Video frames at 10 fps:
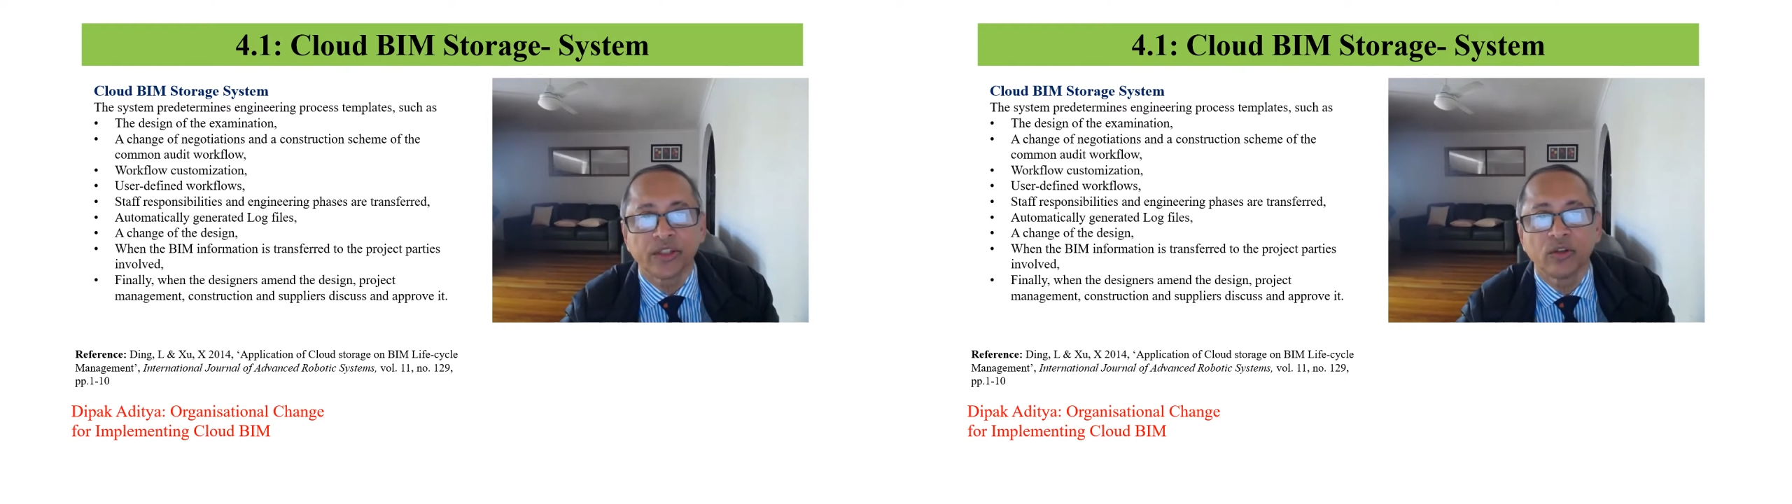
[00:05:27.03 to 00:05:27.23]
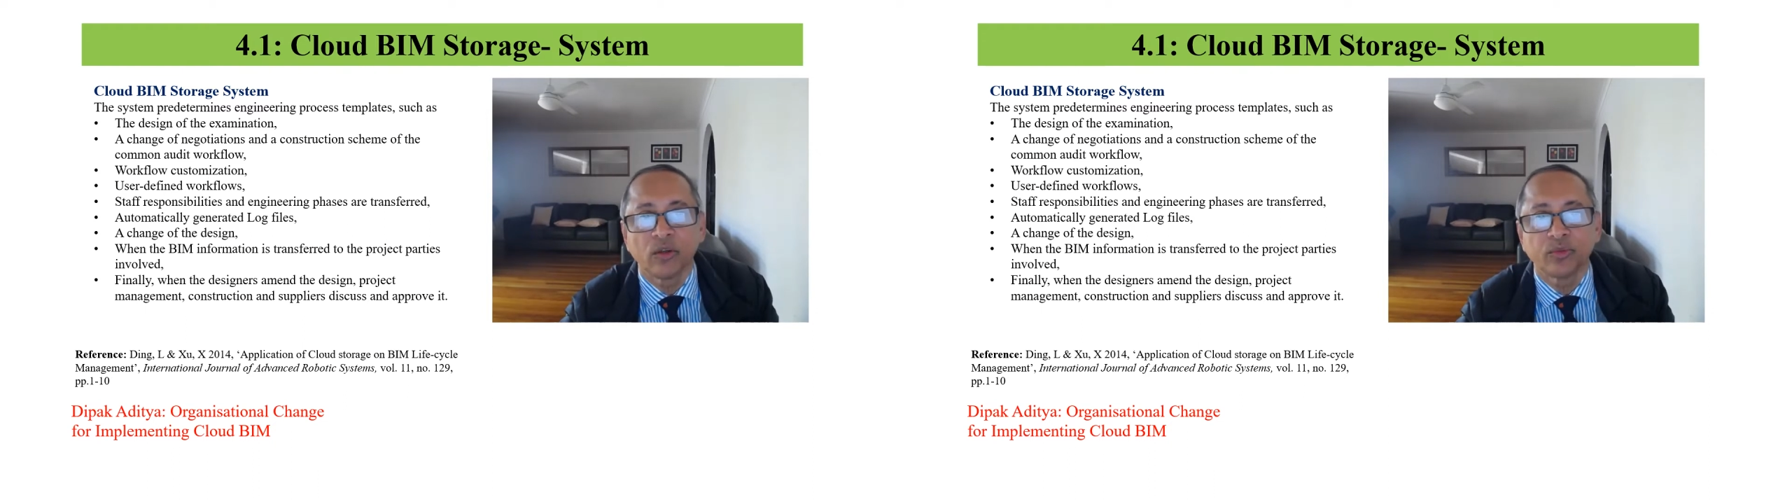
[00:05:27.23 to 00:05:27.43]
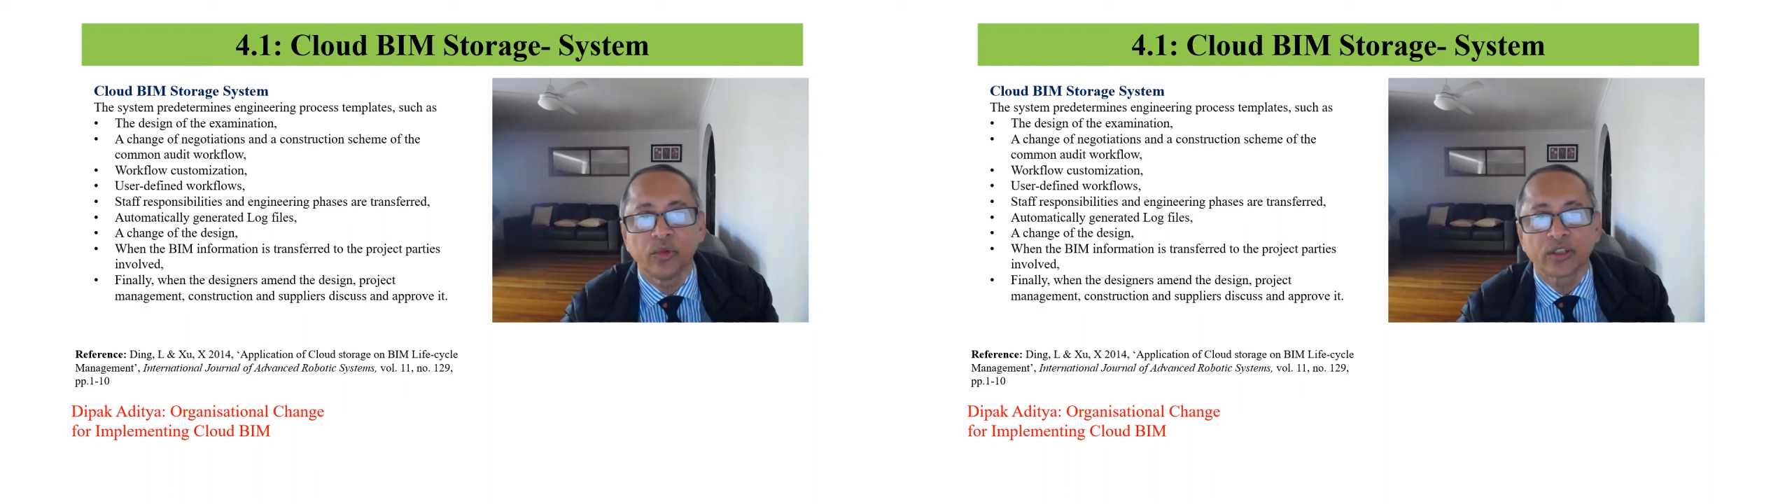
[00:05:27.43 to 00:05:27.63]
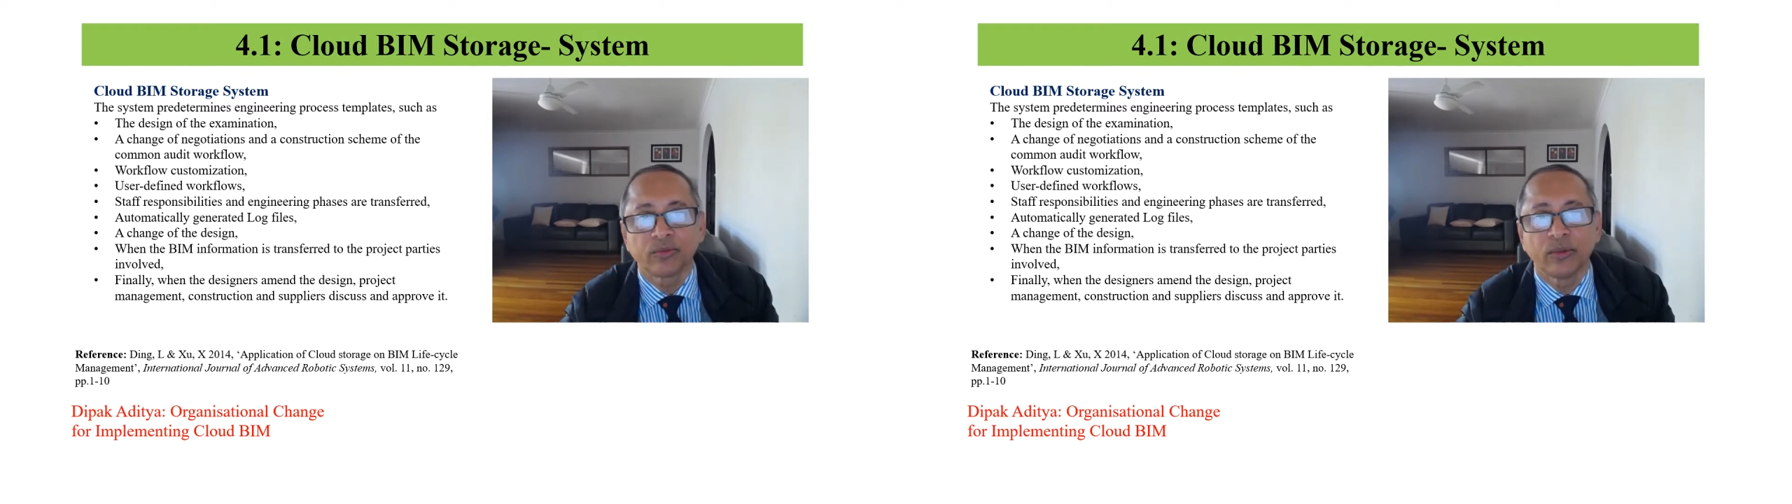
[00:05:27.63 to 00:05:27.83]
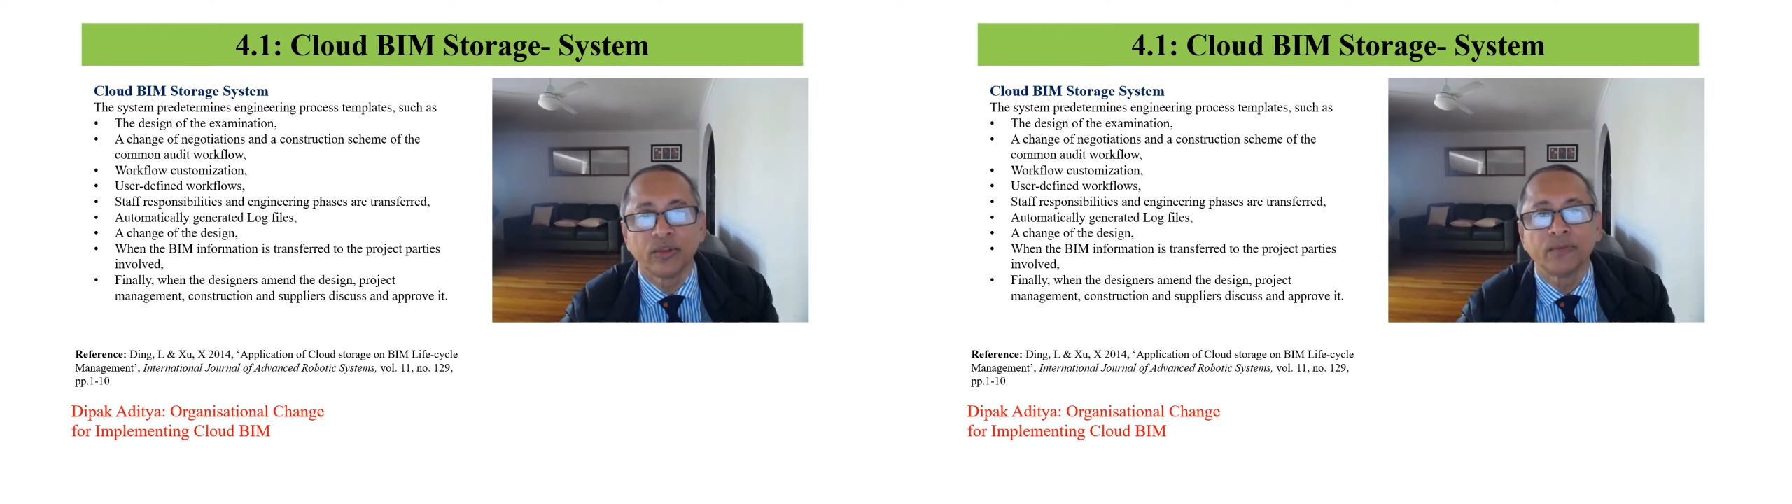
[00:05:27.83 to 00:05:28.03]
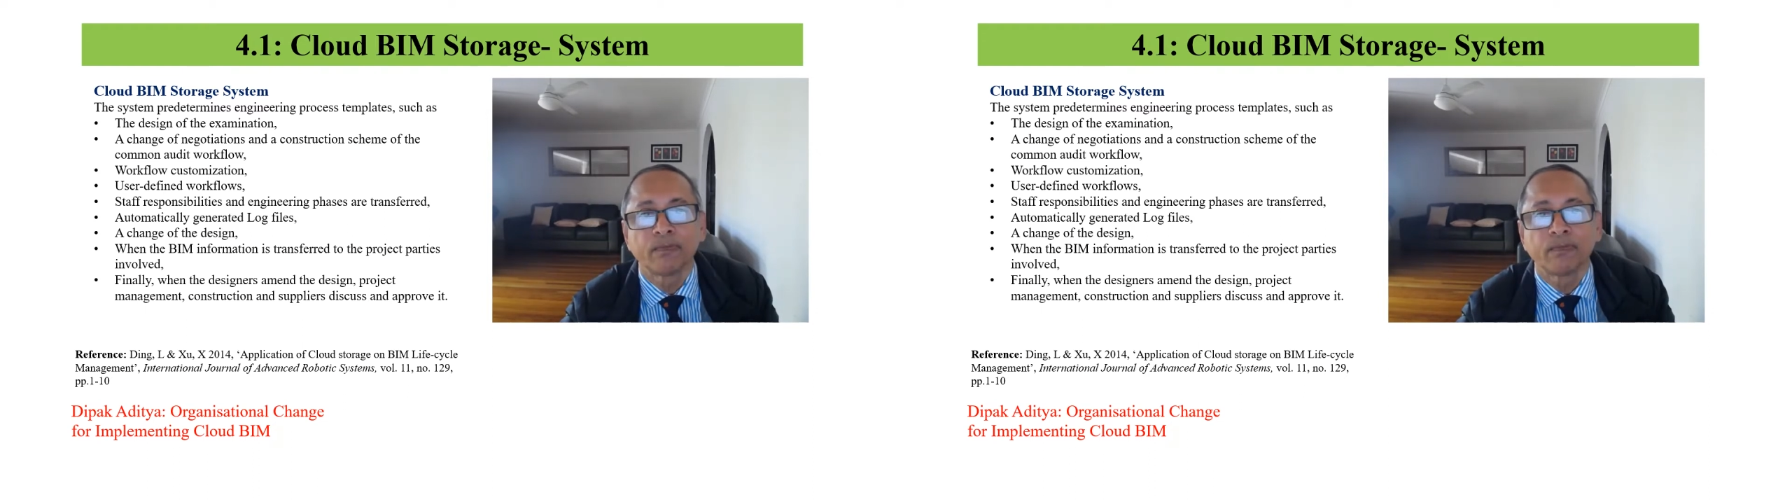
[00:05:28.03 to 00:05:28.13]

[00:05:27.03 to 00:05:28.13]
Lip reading: of workflow,